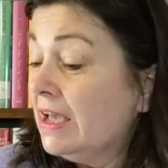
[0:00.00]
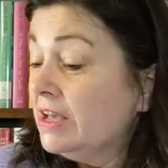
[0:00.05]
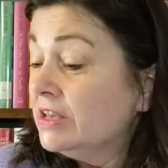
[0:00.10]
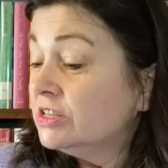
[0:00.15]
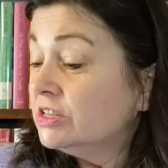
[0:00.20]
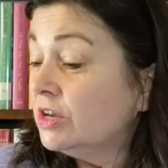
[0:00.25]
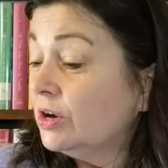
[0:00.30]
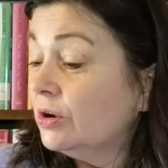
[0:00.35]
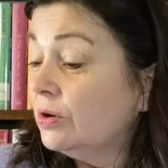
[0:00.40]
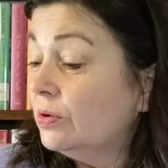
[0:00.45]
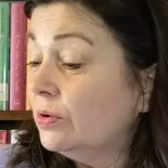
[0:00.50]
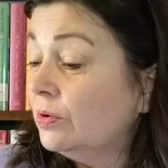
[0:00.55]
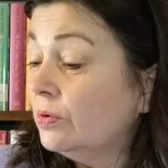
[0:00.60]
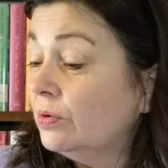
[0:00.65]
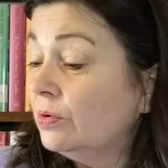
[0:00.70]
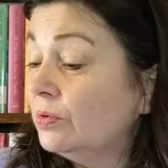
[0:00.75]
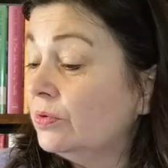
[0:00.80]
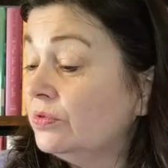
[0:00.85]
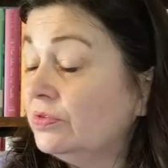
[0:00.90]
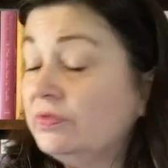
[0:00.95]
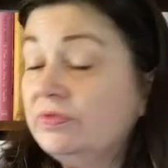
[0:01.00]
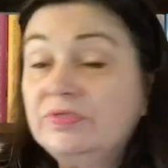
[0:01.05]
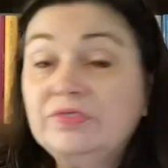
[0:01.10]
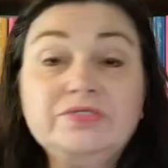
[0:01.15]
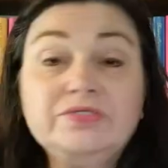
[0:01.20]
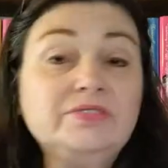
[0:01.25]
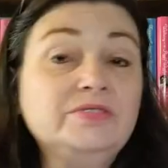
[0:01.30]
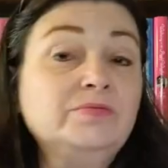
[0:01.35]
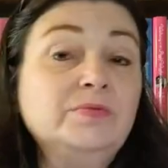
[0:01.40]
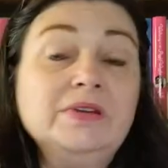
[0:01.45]
So
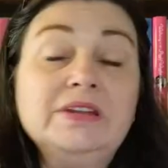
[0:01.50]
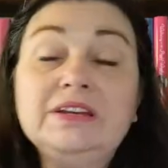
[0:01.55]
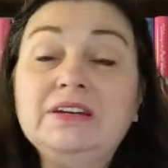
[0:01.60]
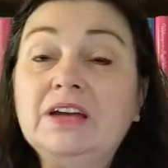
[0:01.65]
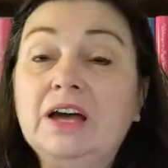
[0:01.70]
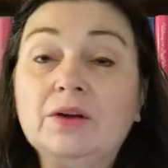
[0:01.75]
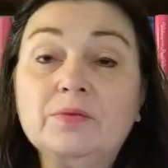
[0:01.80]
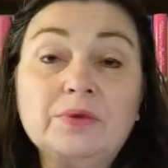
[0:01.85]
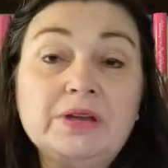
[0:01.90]
we did not